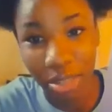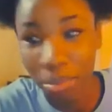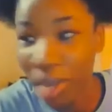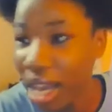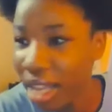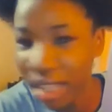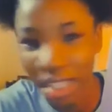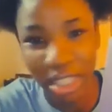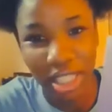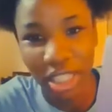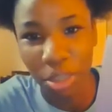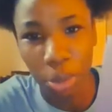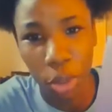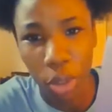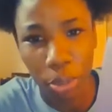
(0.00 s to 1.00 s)
Man, this is
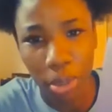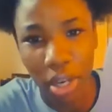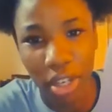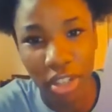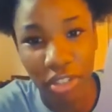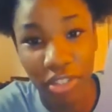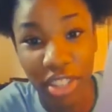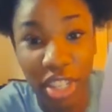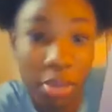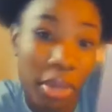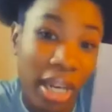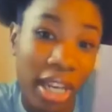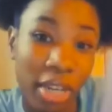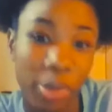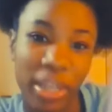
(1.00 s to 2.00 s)
the boring part of the video, but
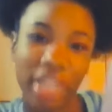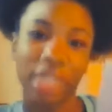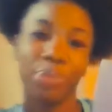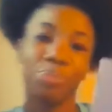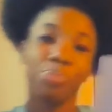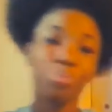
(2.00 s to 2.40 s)
anyways,